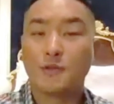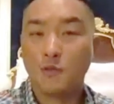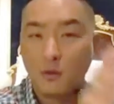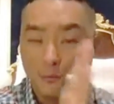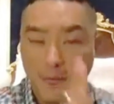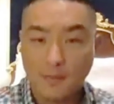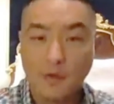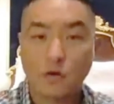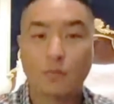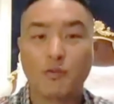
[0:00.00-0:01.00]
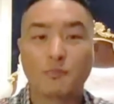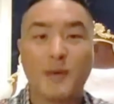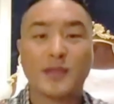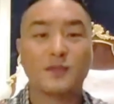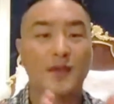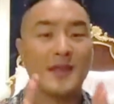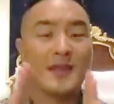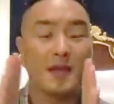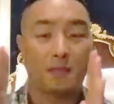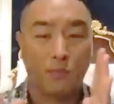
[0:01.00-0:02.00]
I like to give you a biblical
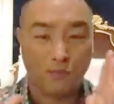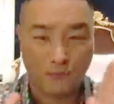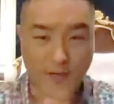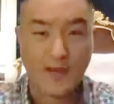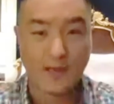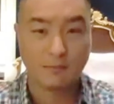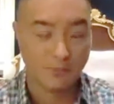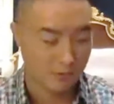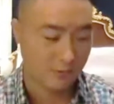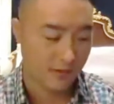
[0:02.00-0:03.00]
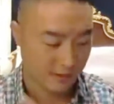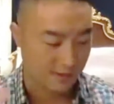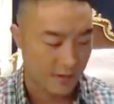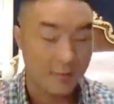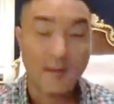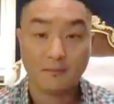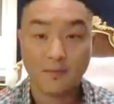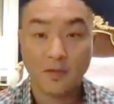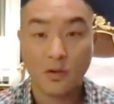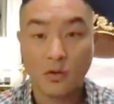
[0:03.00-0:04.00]
perspective and then a prophetic
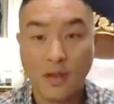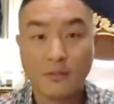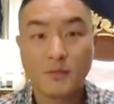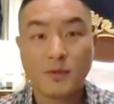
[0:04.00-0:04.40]
perspective. Amen?